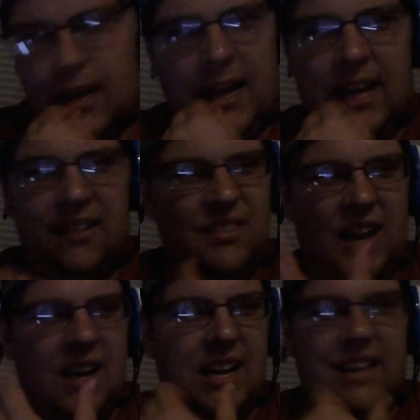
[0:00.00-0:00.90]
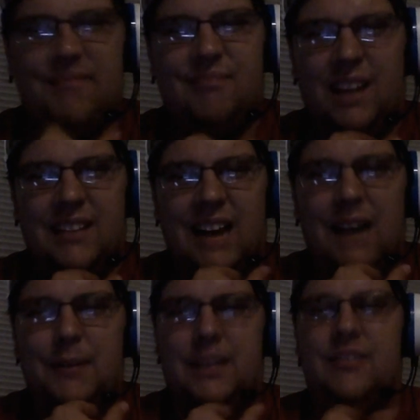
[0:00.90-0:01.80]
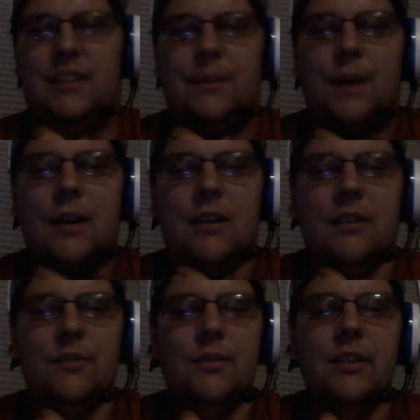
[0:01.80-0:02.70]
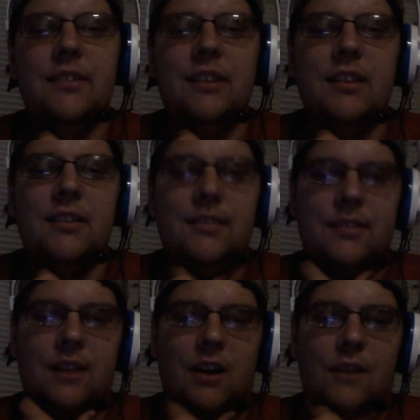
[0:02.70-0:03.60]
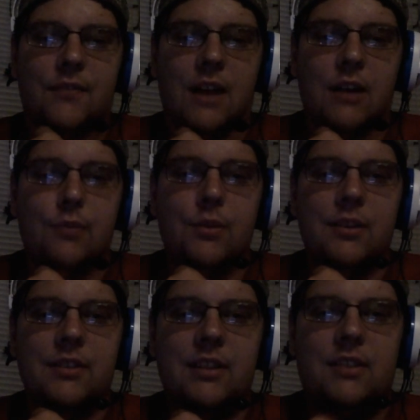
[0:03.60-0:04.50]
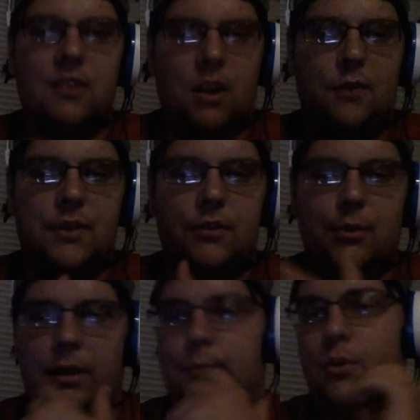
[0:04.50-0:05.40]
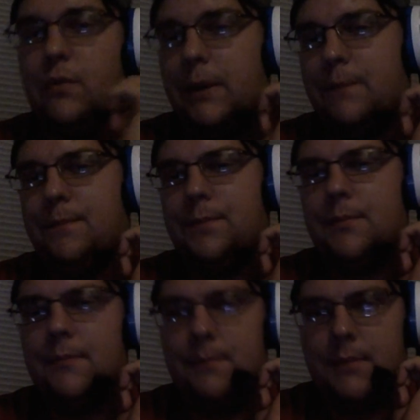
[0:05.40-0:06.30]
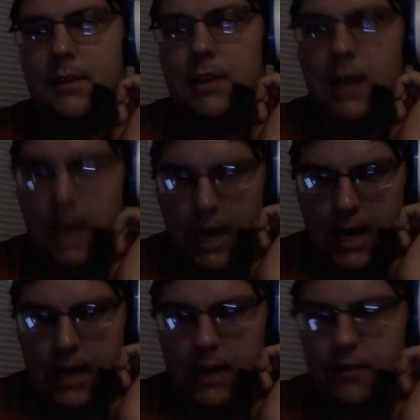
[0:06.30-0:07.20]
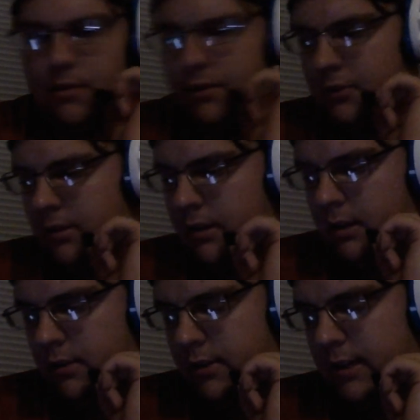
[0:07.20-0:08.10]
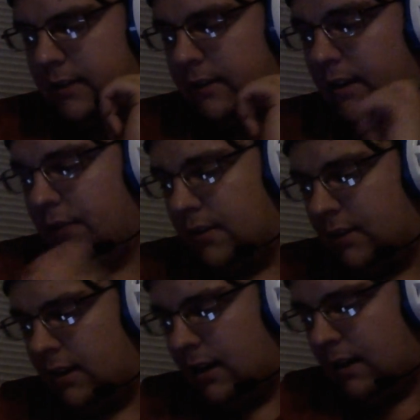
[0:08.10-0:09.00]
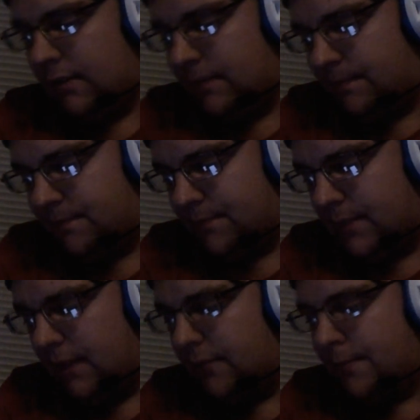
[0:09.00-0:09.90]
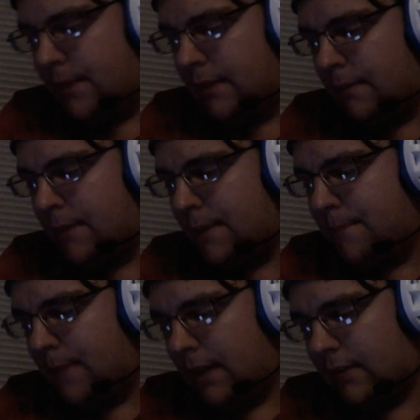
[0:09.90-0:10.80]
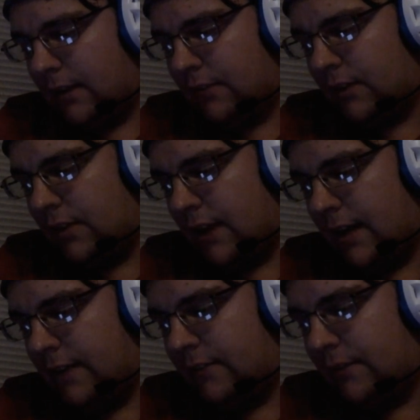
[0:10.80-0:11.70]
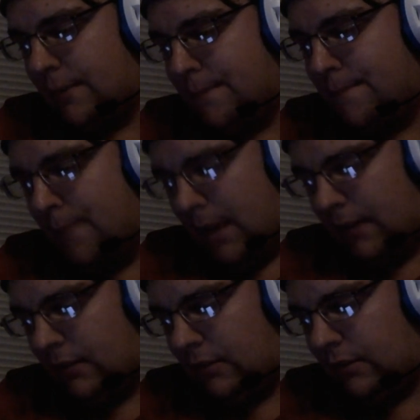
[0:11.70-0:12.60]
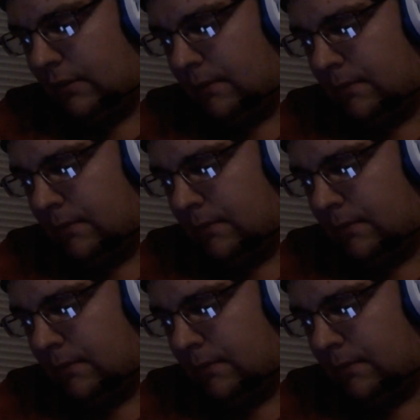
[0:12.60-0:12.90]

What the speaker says: a dominant team. I don't really see this offense really improving. And of course, looking at the defense, it's a bit mixed. I'll say that it's mixed.